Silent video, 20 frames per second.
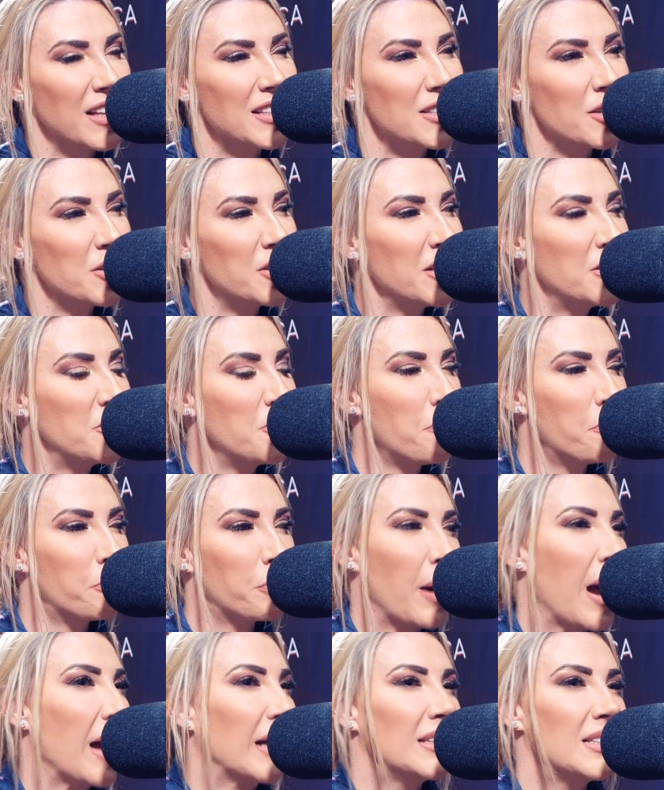And so did you
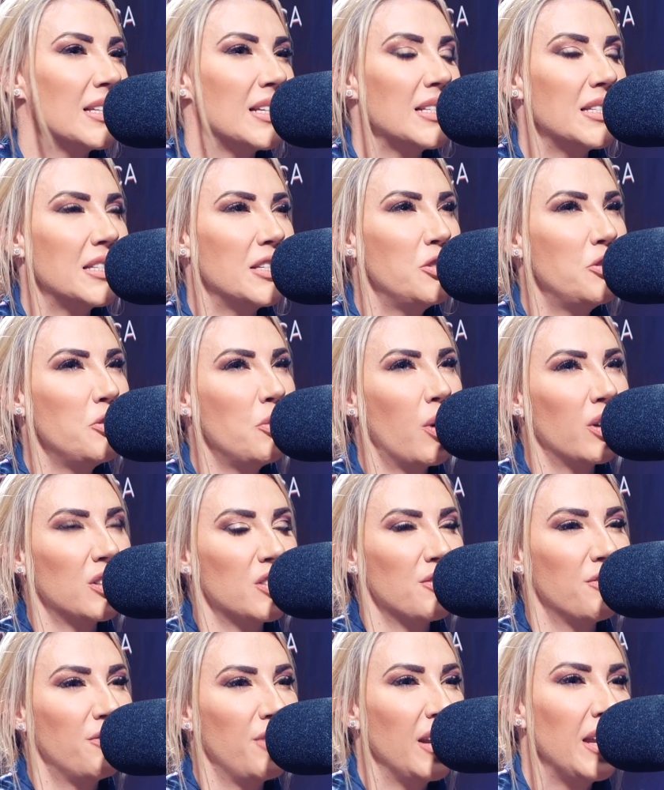practice? Did you
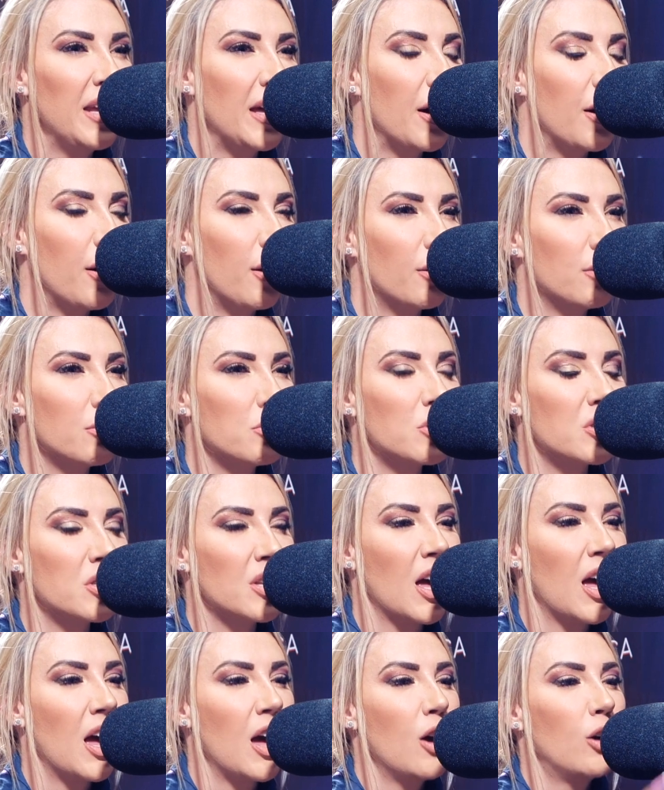watch videos?
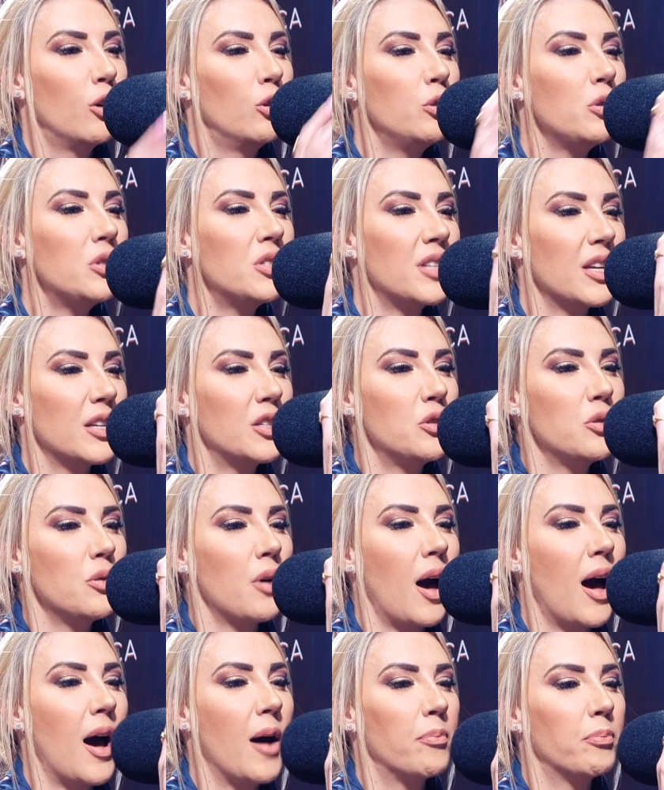Who set
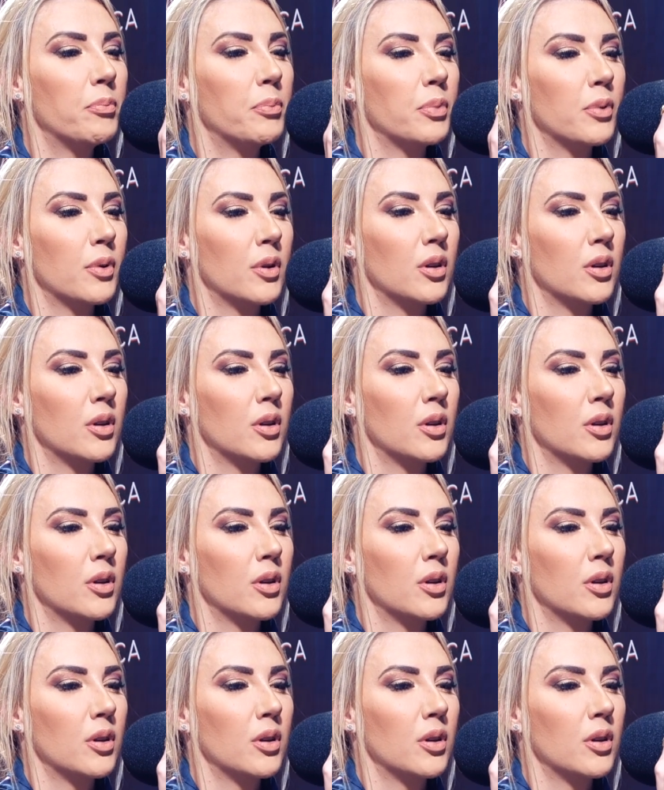you up